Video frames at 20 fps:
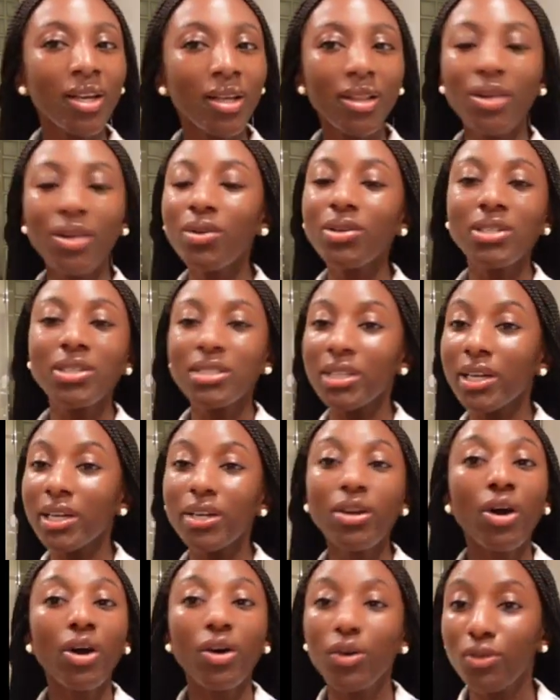And they were just like,
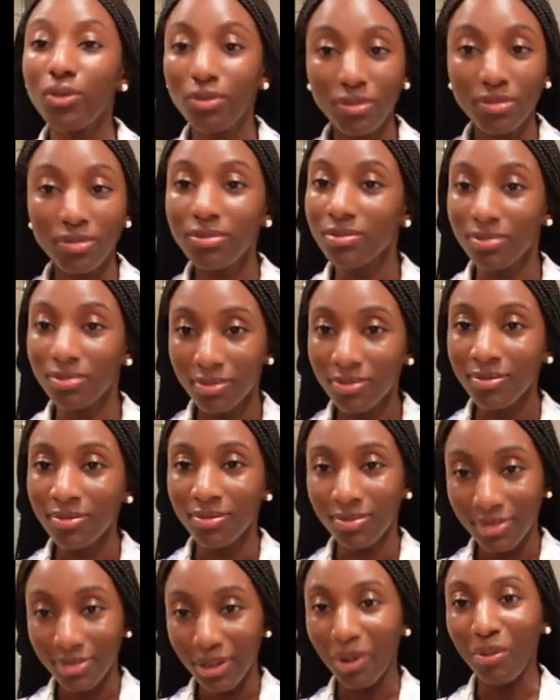no,
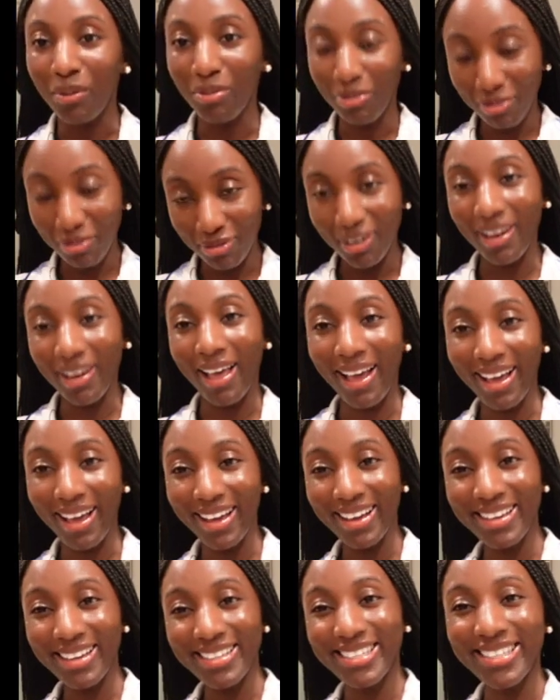
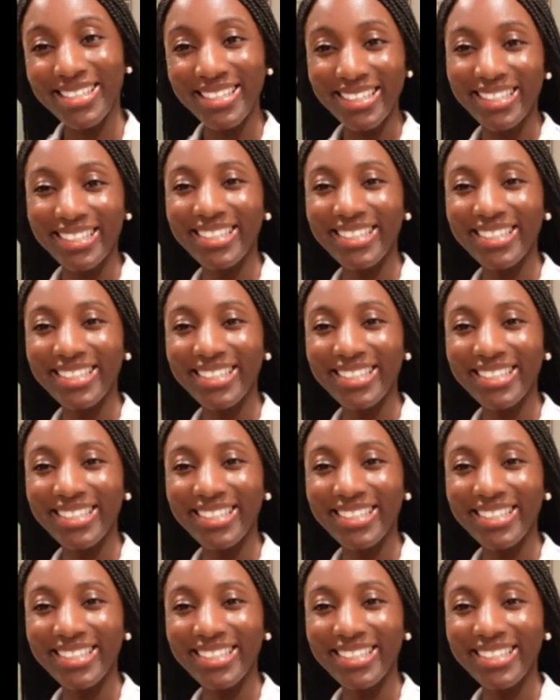relax.